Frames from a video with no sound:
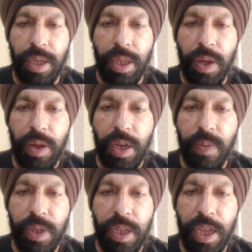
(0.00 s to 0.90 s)
Now,
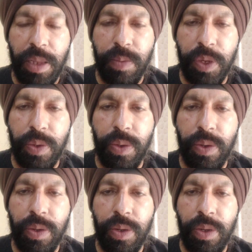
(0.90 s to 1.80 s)
it will help you
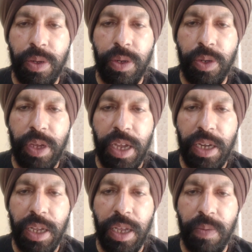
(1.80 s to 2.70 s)
to
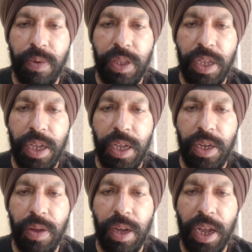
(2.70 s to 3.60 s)
get everything in
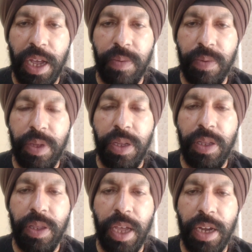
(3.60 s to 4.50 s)
your life
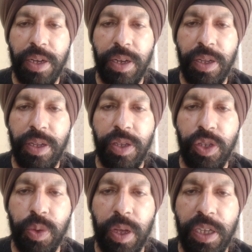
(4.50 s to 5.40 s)
that
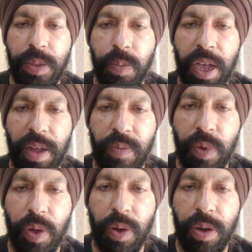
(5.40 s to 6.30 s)
you aspire
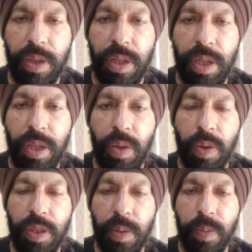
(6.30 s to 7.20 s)
for.
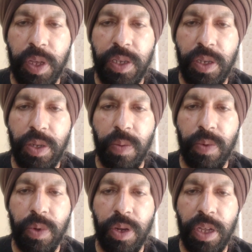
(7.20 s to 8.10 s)
On the basis of
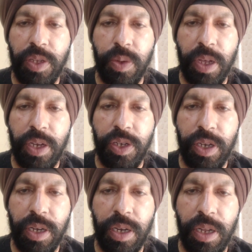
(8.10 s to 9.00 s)
good
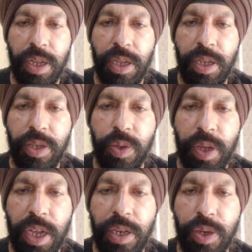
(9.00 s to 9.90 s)
education, you
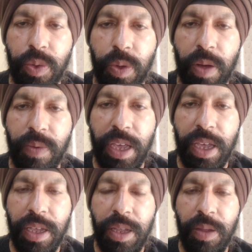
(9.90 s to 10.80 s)
can do away
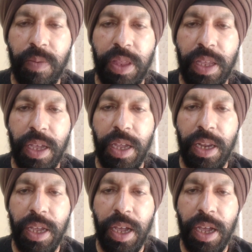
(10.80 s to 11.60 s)
with any